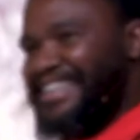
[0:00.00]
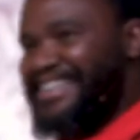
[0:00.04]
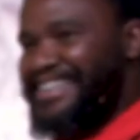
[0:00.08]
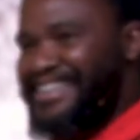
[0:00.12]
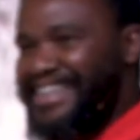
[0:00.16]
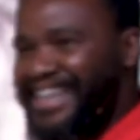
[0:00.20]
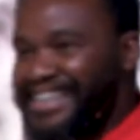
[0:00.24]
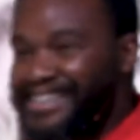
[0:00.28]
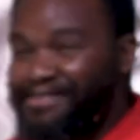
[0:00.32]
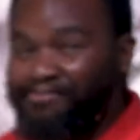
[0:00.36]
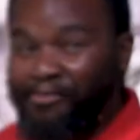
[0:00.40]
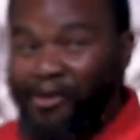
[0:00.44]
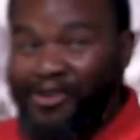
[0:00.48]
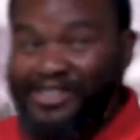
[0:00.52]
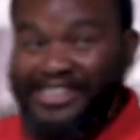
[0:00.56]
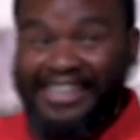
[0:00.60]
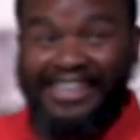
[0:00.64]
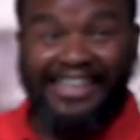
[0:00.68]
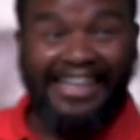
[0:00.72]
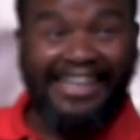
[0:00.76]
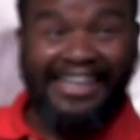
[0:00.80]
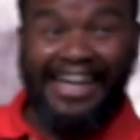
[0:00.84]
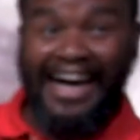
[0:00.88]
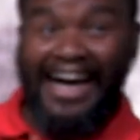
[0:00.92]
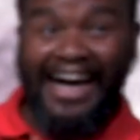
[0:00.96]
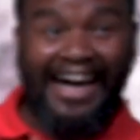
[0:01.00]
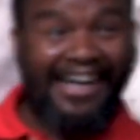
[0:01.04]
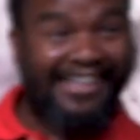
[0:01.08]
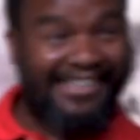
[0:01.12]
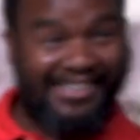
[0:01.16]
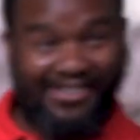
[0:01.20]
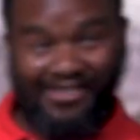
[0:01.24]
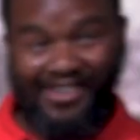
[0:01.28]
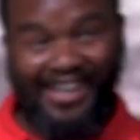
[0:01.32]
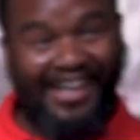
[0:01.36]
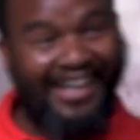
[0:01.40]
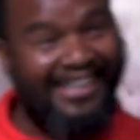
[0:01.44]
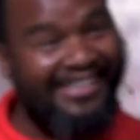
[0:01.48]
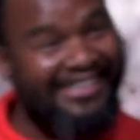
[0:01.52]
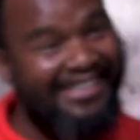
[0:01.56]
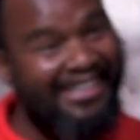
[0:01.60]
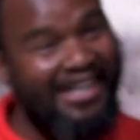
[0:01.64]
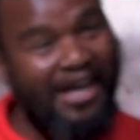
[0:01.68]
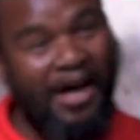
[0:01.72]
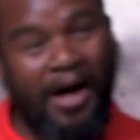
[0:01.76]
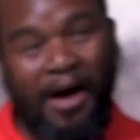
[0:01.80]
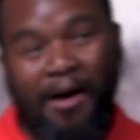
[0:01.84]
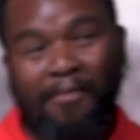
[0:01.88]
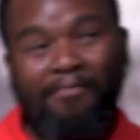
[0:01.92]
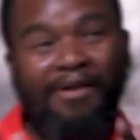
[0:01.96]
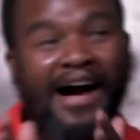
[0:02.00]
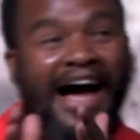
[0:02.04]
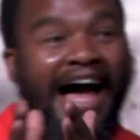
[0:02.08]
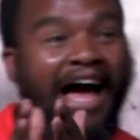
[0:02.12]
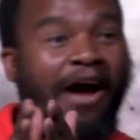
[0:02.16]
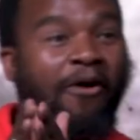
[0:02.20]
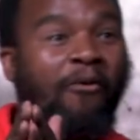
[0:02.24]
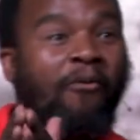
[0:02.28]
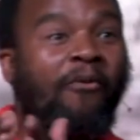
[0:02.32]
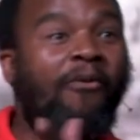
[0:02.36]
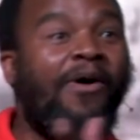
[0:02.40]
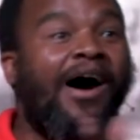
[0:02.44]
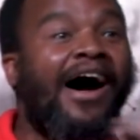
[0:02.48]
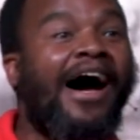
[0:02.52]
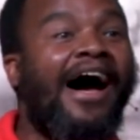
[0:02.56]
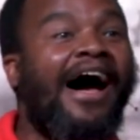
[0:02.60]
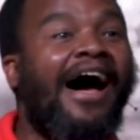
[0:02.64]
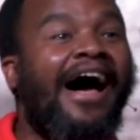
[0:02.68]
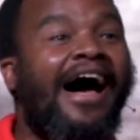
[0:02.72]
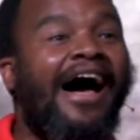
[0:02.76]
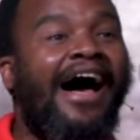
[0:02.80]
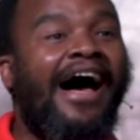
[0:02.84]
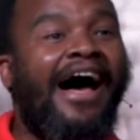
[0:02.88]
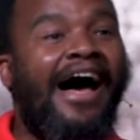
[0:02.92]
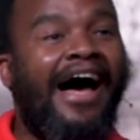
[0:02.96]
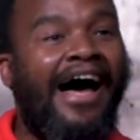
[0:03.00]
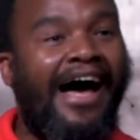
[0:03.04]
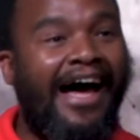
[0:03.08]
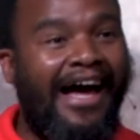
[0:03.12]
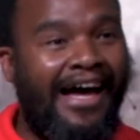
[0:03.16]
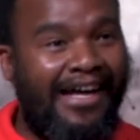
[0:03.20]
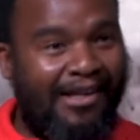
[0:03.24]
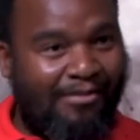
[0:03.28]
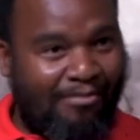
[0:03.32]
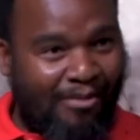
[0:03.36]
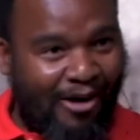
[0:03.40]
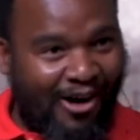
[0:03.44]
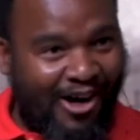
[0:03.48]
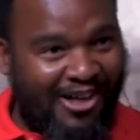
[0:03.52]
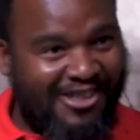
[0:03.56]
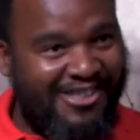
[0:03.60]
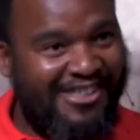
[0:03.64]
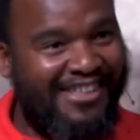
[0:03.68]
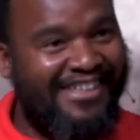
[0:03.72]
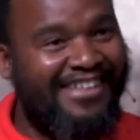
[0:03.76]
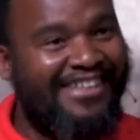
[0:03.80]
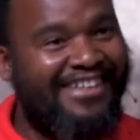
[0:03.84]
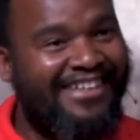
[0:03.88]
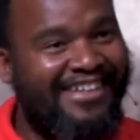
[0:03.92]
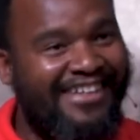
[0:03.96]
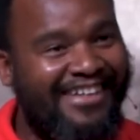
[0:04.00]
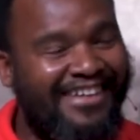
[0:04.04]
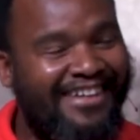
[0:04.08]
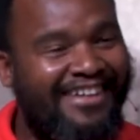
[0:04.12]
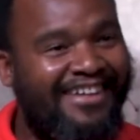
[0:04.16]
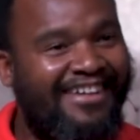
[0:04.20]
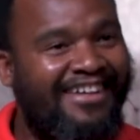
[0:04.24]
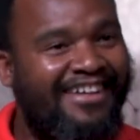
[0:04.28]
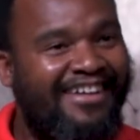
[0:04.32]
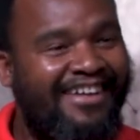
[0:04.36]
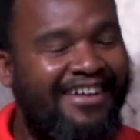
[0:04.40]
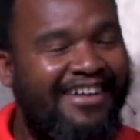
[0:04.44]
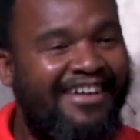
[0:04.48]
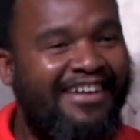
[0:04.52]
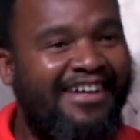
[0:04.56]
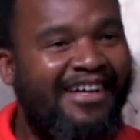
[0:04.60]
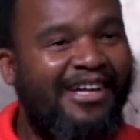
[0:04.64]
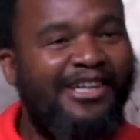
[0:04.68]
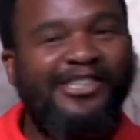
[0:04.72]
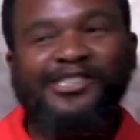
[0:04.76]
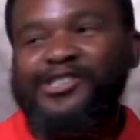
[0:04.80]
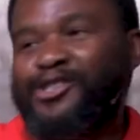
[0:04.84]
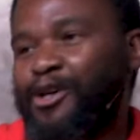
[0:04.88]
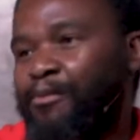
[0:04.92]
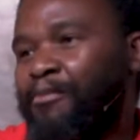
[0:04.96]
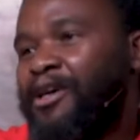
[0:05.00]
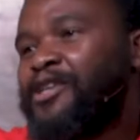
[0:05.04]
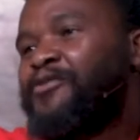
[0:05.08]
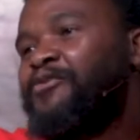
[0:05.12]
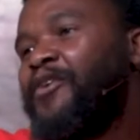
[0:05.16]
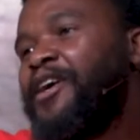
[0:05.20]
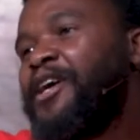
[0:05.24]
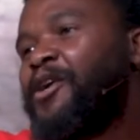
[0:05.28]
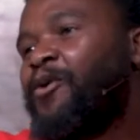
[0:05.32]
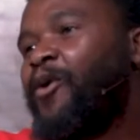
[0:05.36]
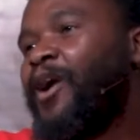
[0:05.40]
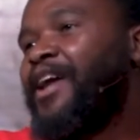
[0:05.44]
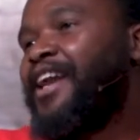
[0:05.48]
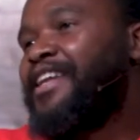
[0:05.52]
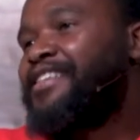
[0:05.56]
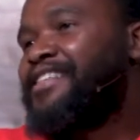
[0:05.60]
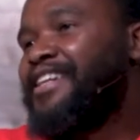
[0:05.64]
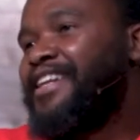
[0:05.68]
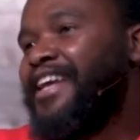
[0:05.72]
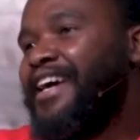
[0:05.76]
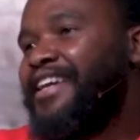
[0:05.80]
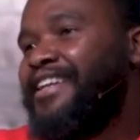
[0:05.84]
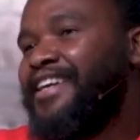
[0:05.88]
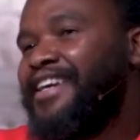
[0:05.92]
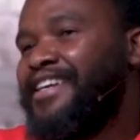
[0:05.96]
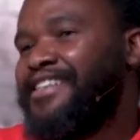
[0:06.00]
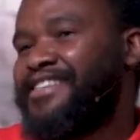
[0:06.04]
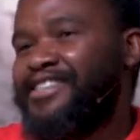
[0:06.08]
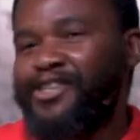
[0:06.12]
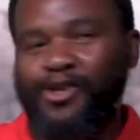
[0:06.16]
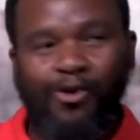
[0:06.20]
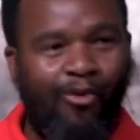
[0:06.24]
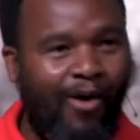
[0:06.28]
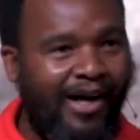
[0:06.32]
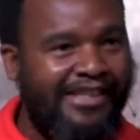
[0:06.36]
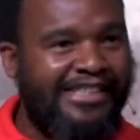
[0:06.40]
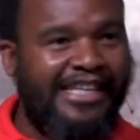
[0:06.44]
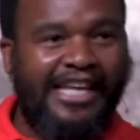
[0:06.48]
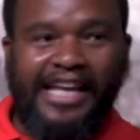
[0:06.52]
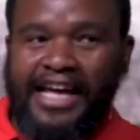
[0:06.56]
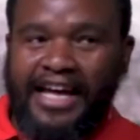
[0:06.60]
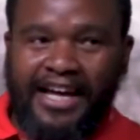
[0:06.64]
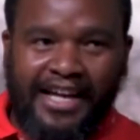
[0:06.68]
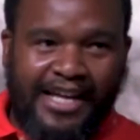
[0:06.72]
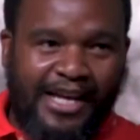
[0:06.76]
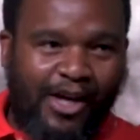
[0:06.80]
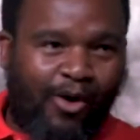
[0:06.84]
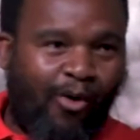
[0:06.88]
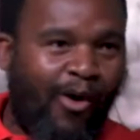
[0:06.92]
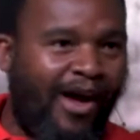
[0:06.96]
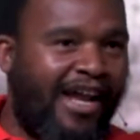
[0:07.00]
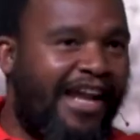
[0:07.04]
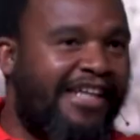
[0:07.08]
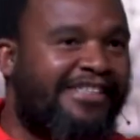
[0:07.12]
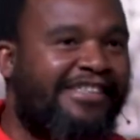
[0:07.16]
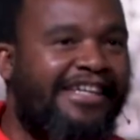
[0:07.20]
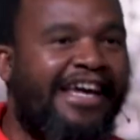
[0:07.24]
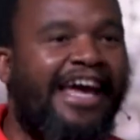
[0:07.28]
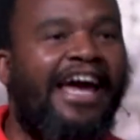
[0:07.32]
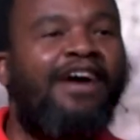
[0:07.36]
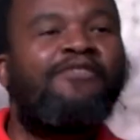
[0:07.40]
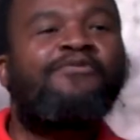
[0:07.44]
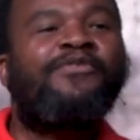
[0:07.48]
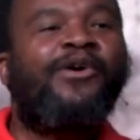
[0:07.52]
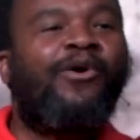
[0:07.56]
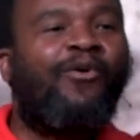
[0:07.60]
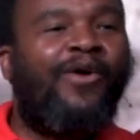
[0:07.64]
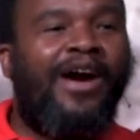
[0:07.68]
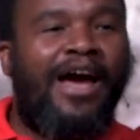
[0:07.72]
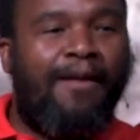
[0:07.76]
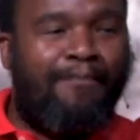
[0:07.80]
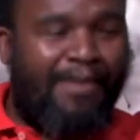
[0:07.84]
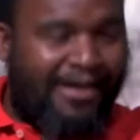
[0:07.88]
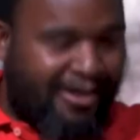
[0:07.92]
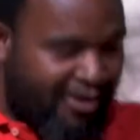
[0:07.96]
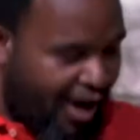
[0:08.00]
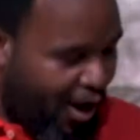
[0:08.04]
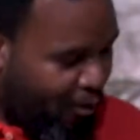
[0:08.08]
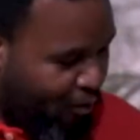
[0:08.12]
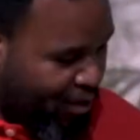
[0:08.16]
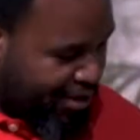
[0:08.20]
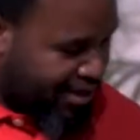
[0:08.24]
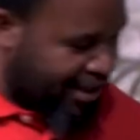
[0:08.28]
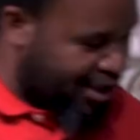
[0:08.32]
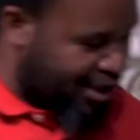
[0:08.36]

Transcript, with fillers: see it's mostly the guys, right? By a wide margin. So much for equality, ladies. You want equality everywhere, but not with the